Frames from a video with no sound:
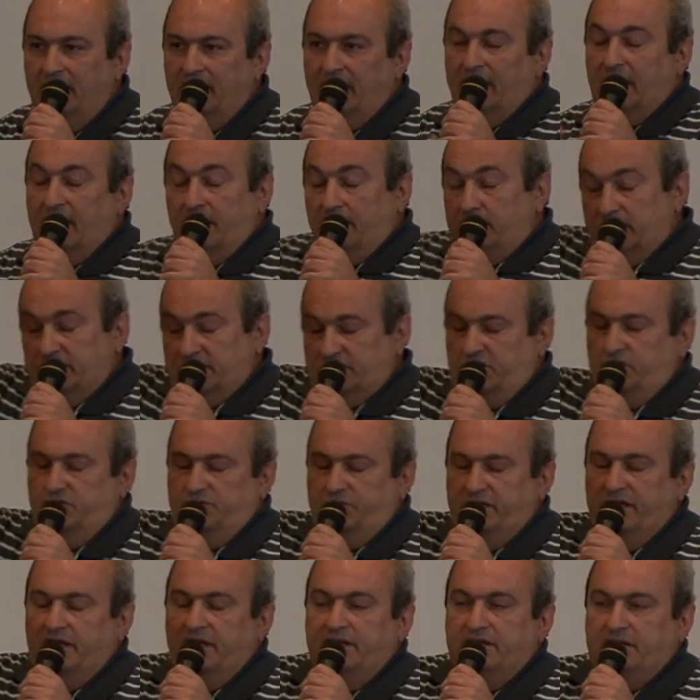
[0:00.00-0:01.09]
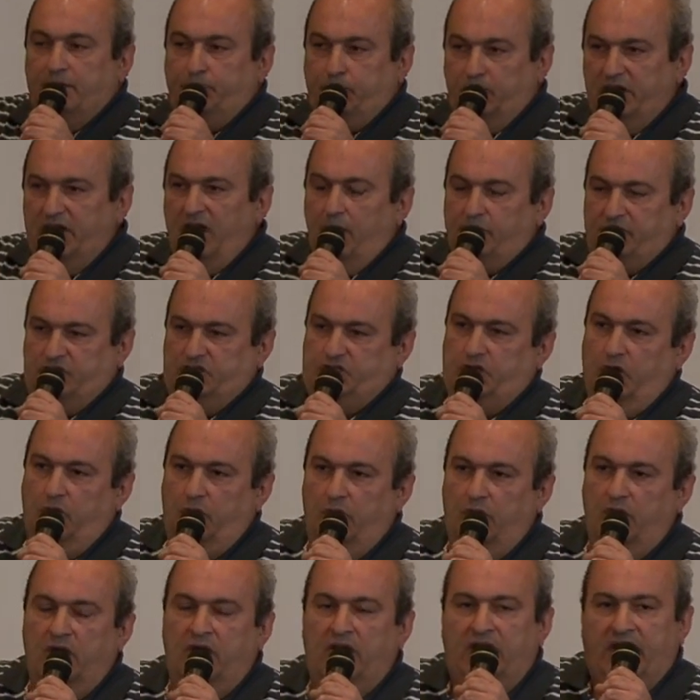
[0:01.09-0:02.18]
The putting up a
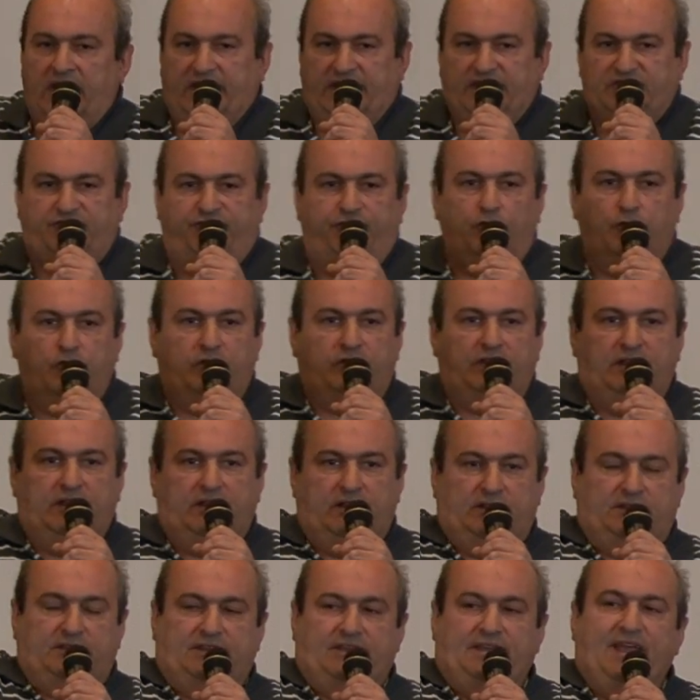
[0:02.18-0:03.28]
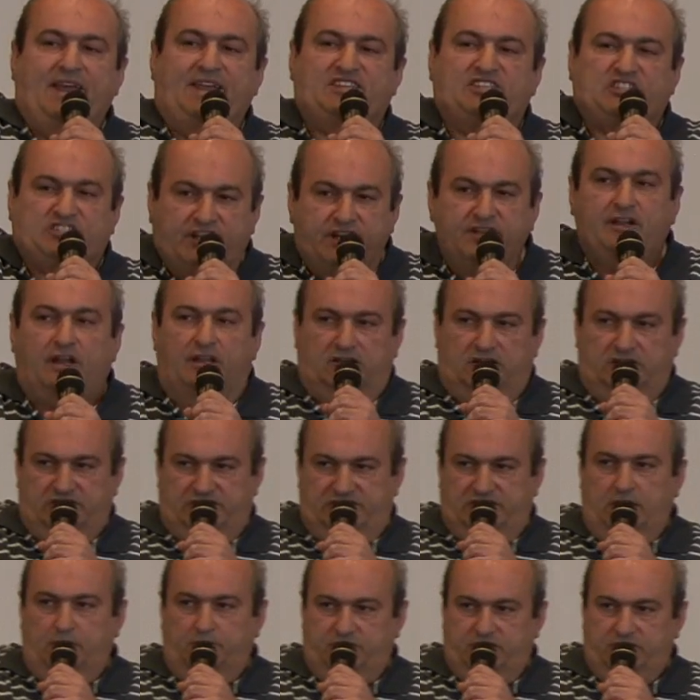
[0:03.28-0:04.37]
show, it's for the external
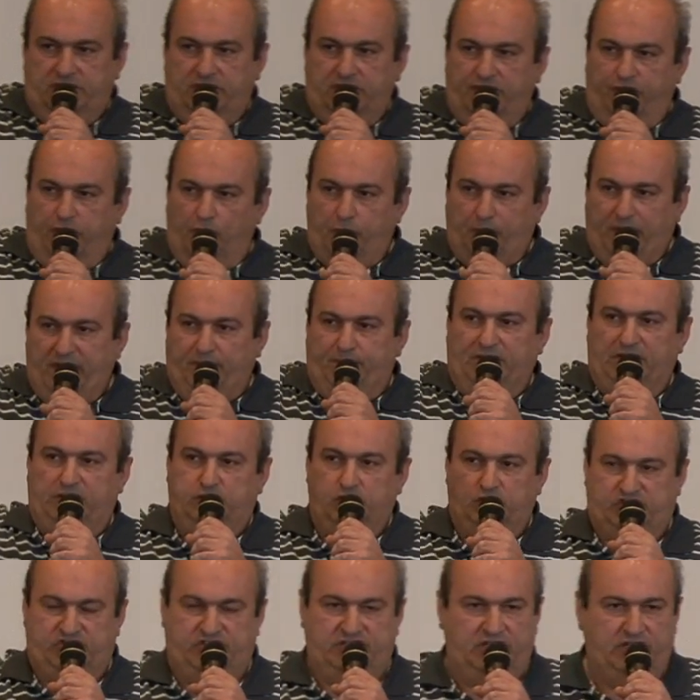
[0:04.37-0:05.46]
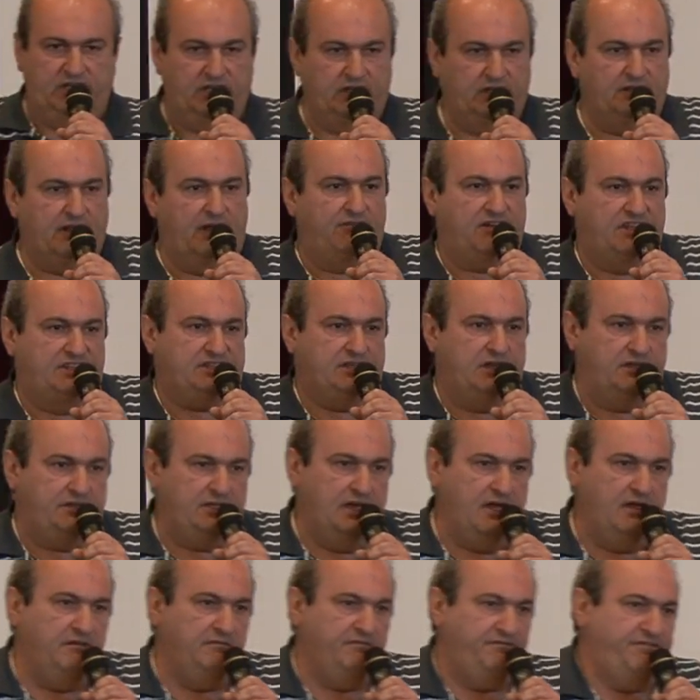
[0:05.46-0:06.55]
consumption, for people to see
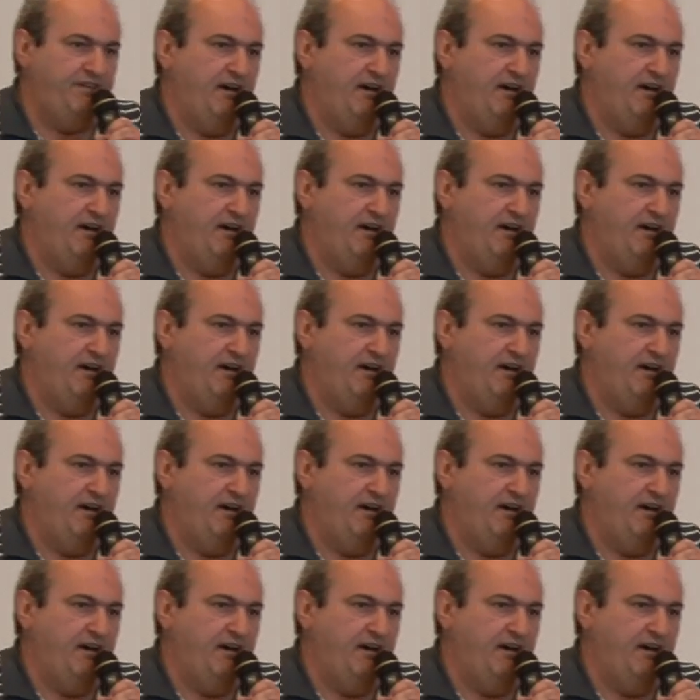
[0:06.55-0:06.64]
Navasaryan,